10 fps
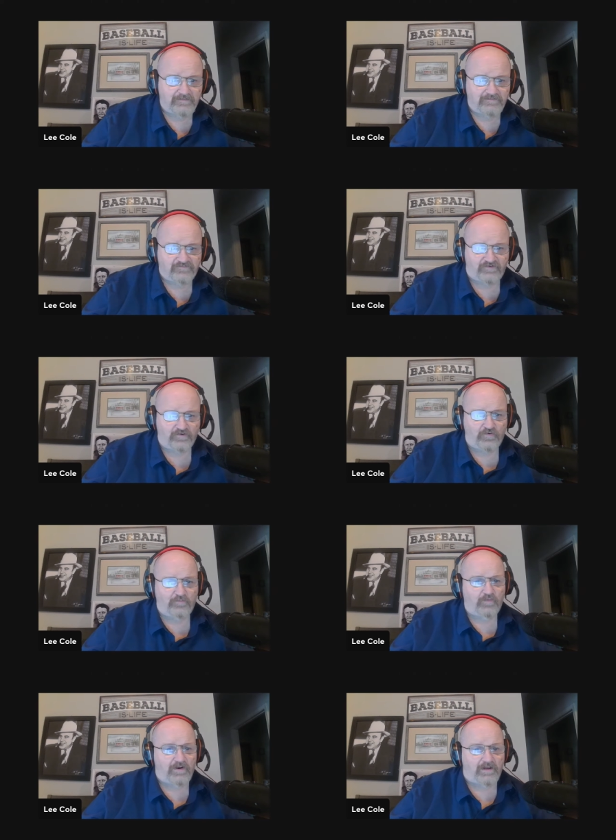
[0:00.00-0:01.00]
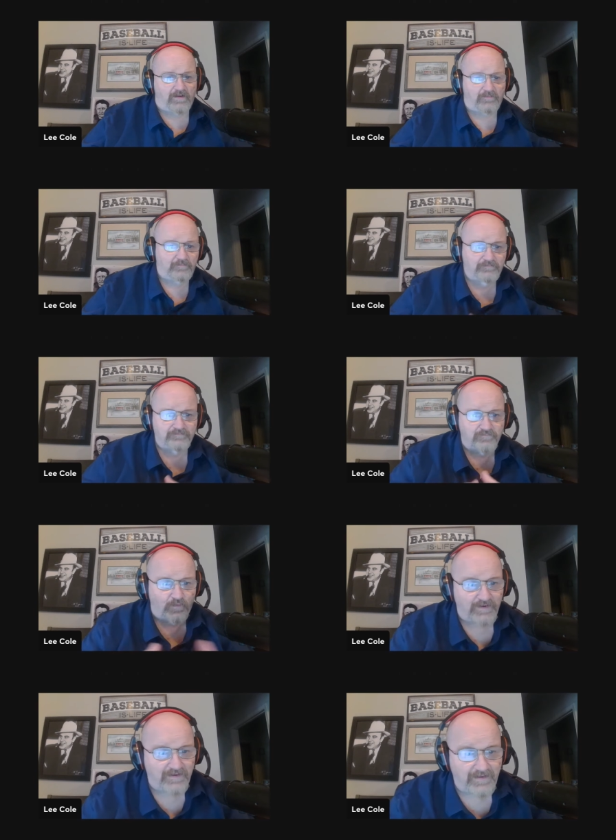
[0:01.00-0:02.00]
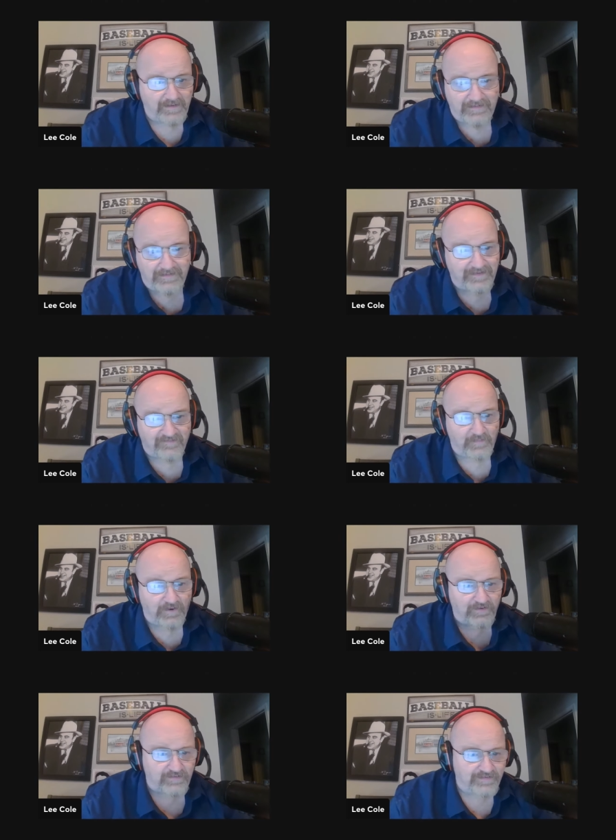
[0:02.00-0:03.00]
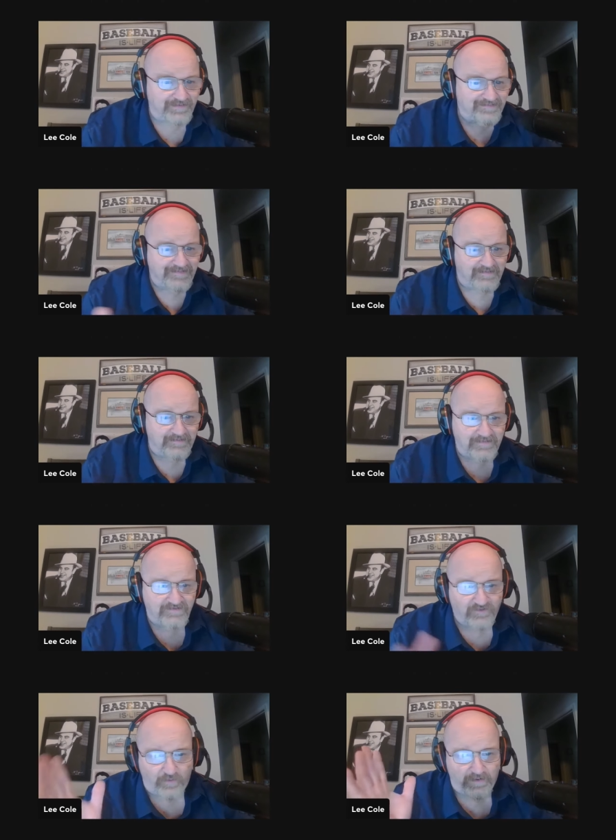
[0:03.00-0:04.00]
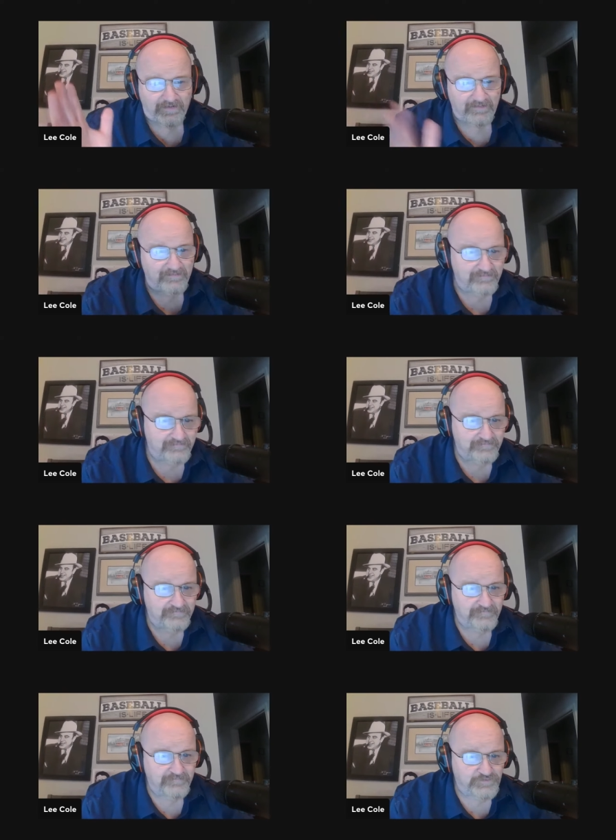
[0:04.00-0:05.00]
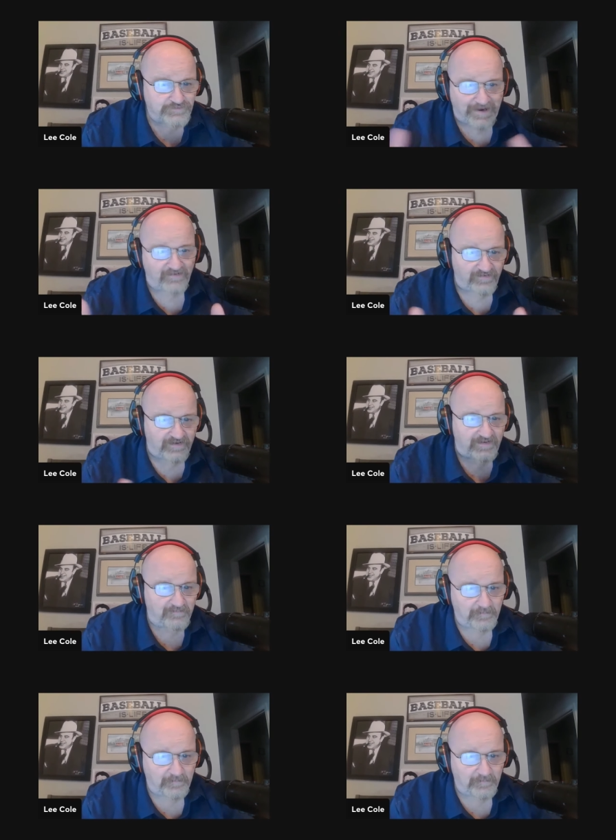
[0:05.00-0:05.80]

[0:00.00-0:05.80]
She knew him well. One day he gets murdered. That's it. He's gone. Tragedy.